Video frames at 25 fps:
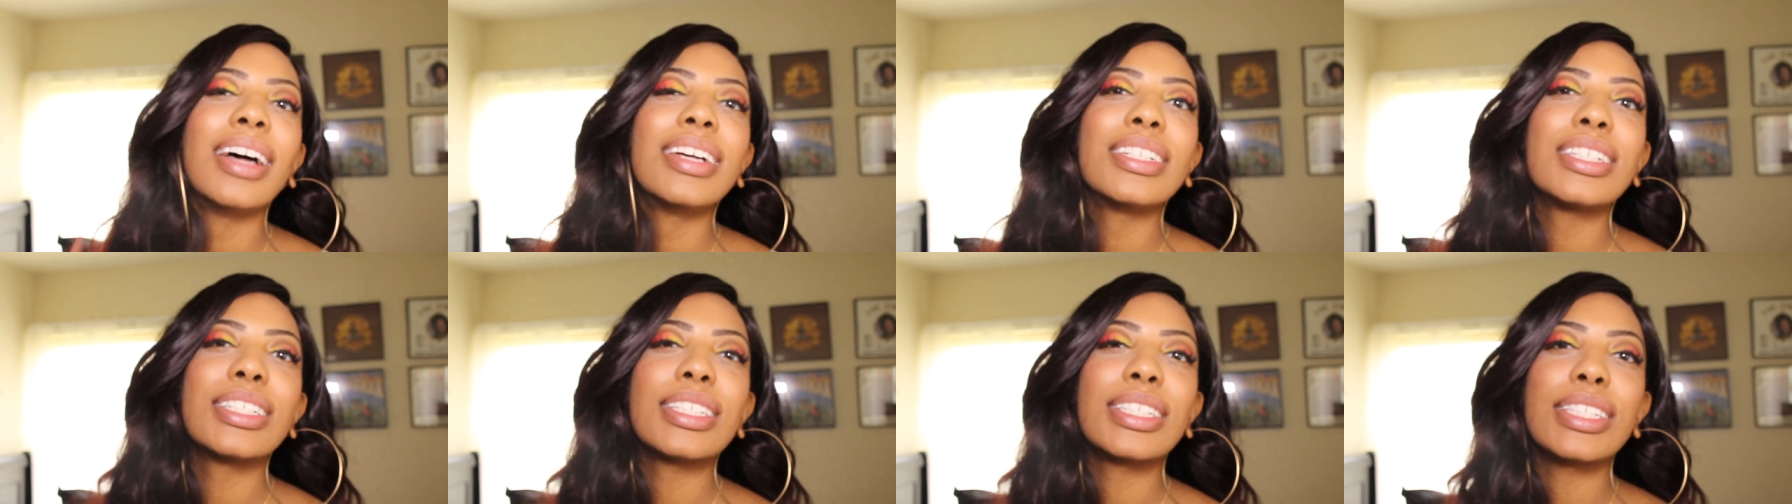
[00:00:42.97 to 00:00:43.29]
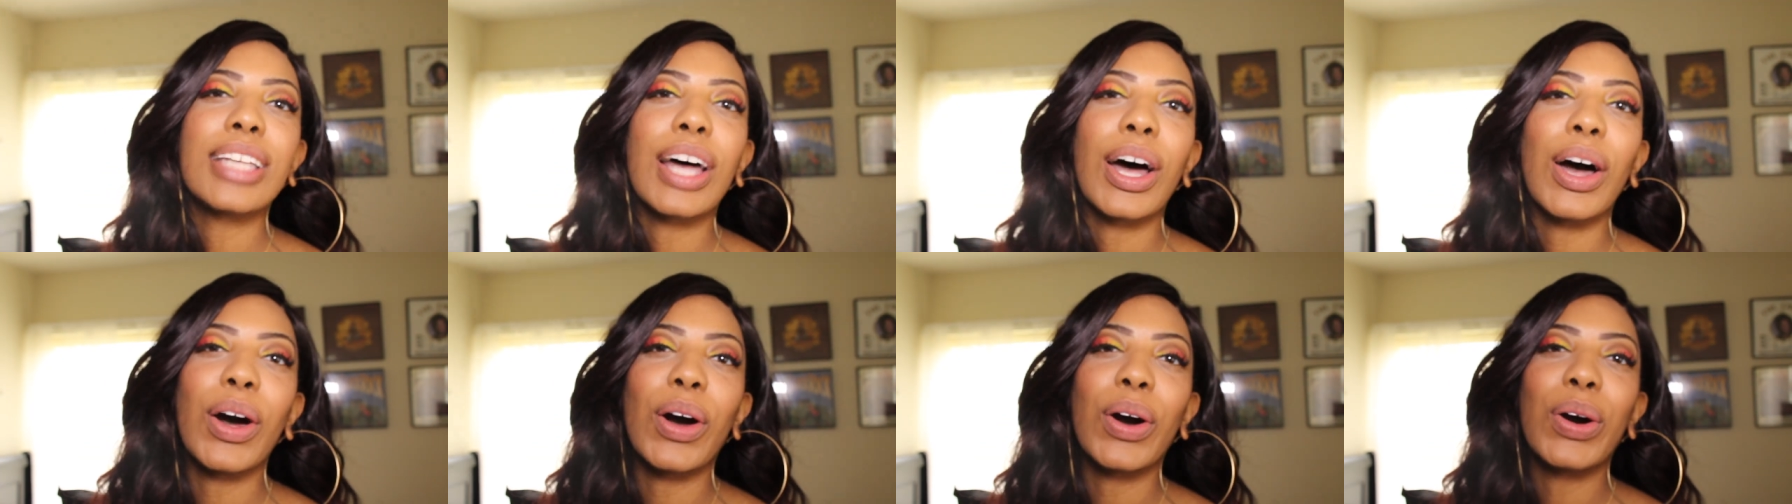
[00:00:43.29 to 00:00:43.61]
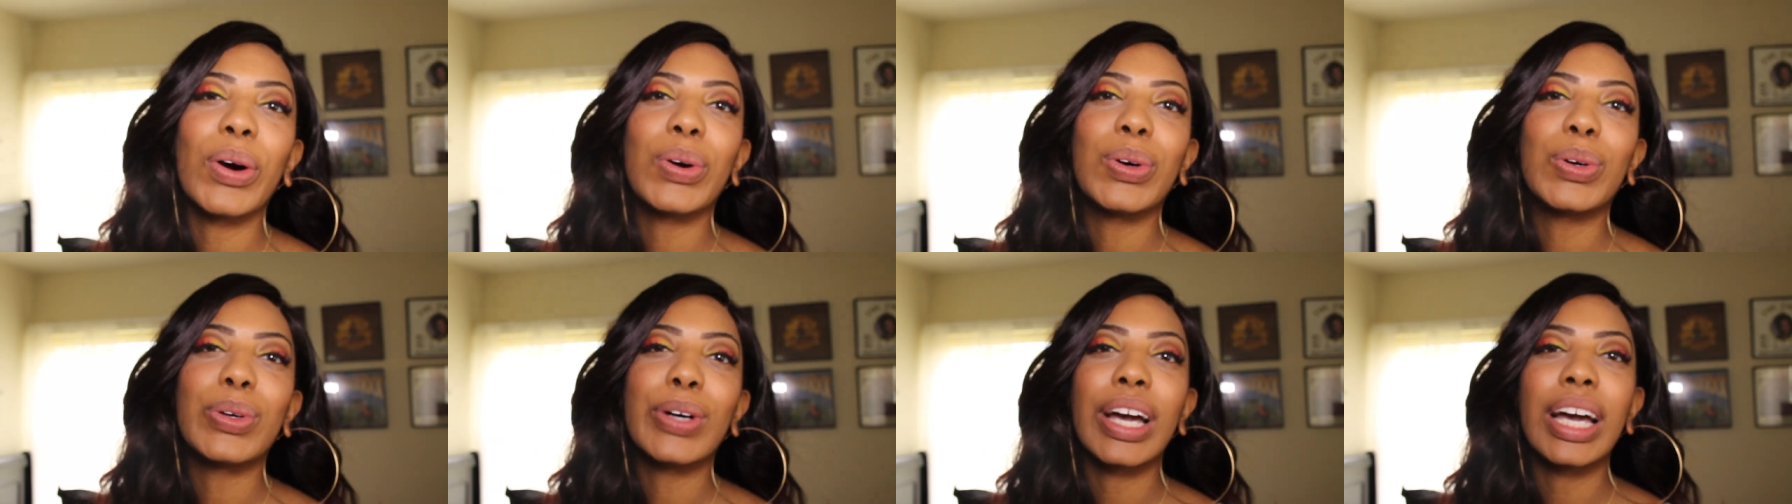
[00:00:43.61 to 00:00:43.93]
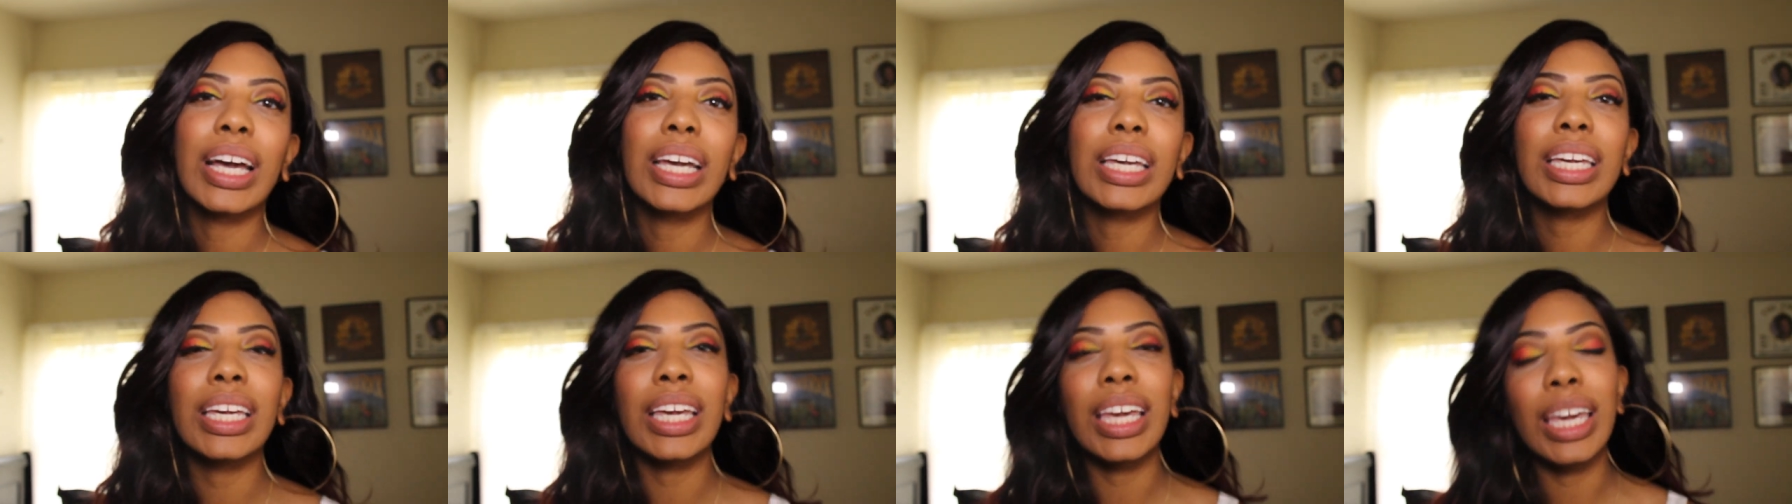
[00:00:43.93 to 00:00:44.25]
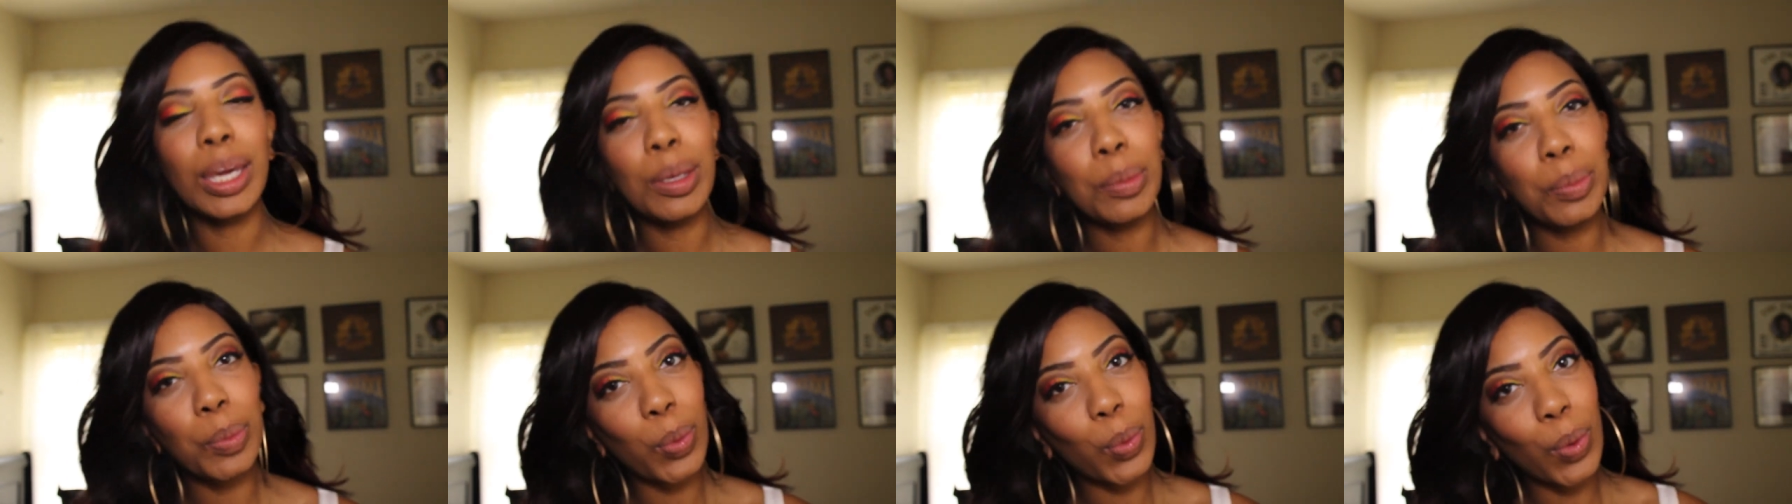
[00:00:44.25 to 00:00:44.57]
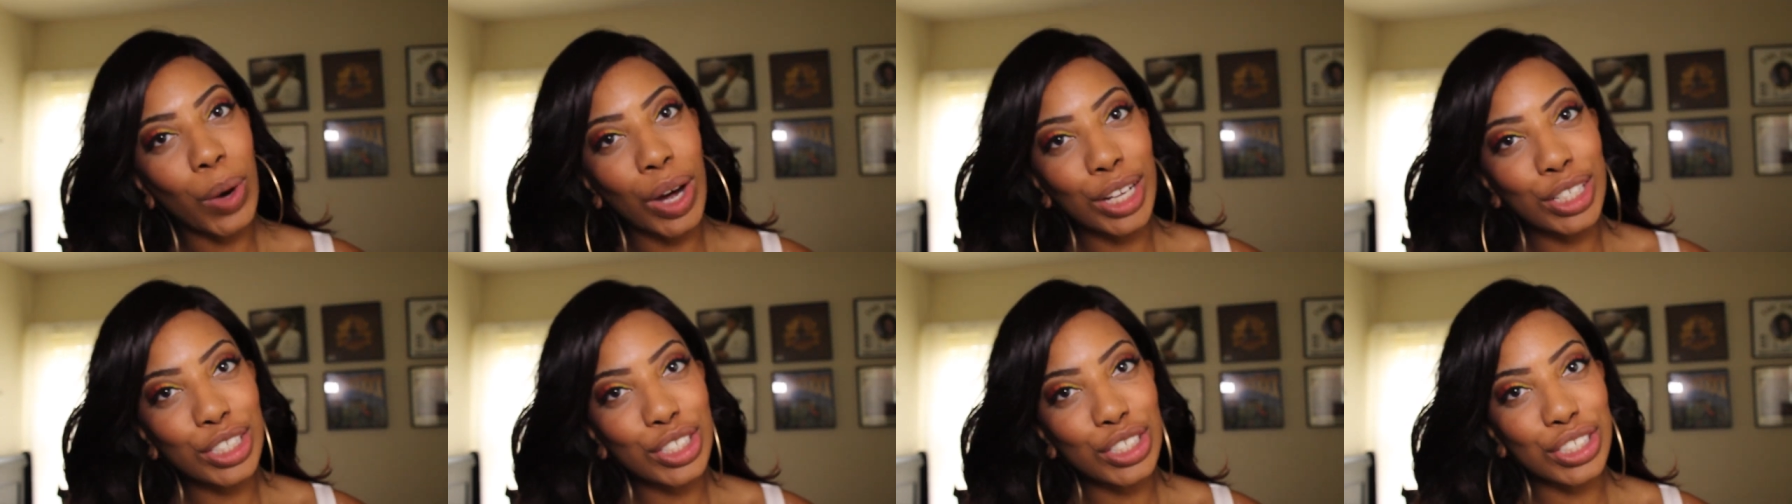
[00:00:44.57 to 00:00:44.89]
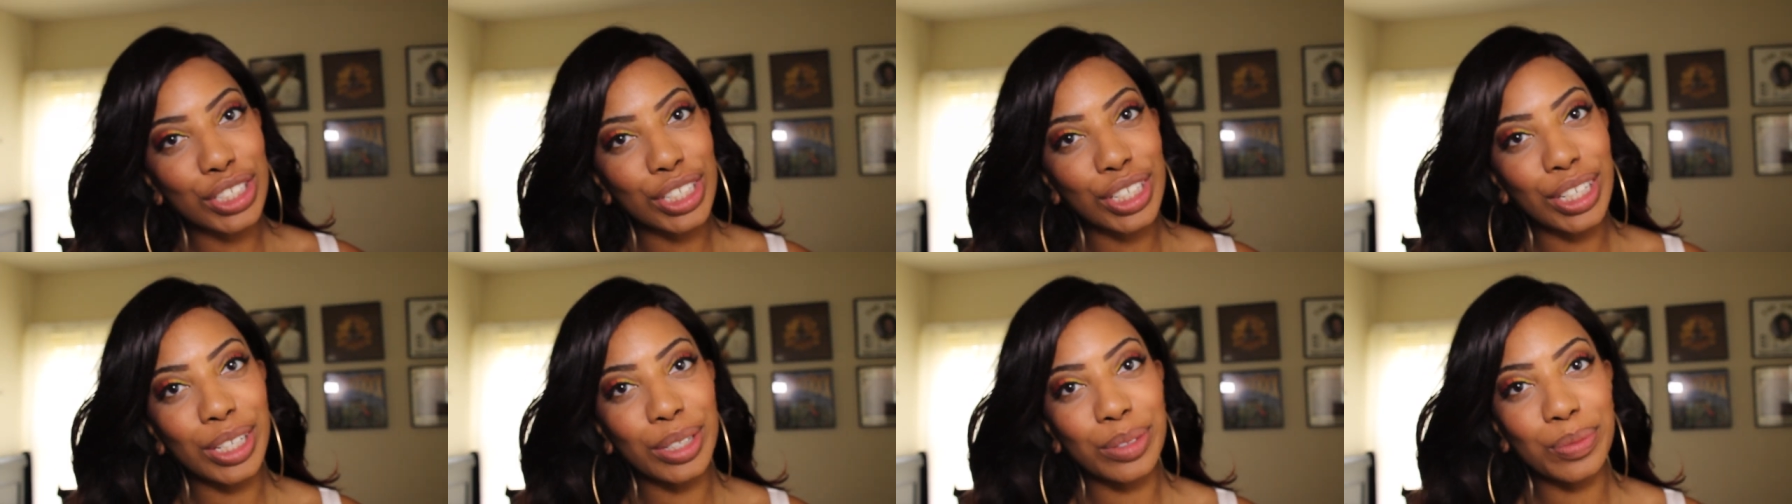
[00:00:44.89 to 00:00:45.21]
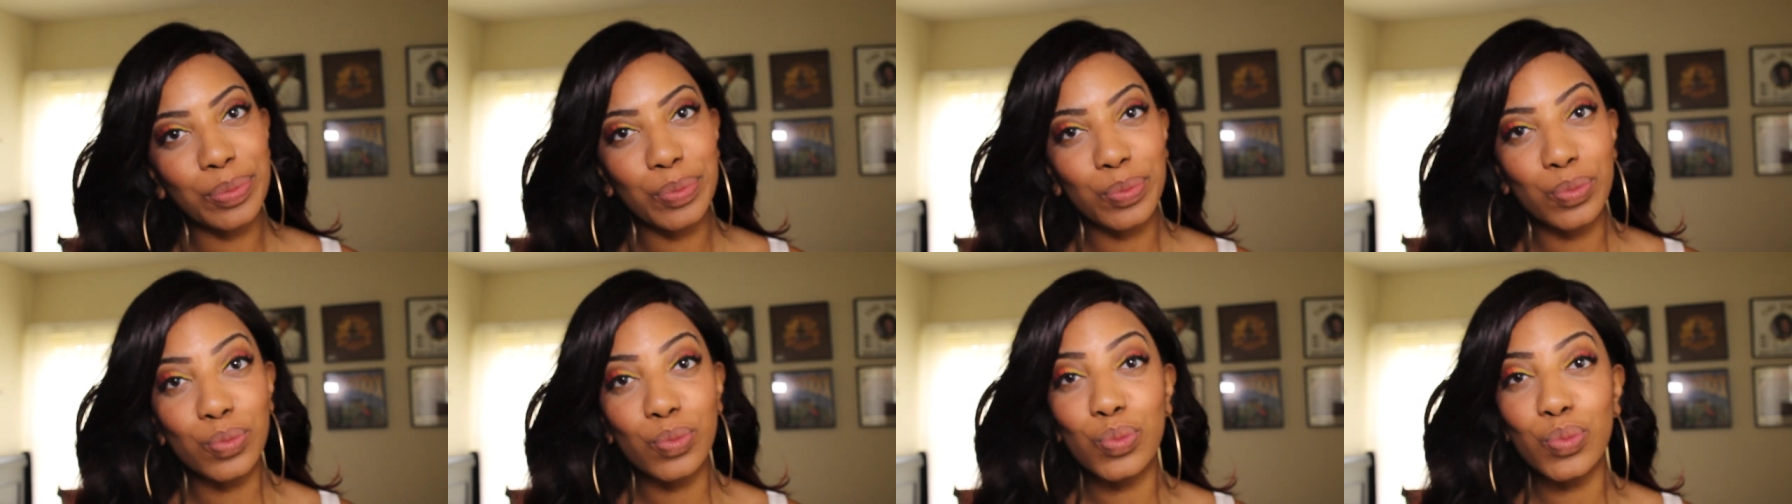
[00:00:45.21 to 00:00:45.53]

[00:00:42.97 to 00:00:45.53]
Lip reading: So keep watching.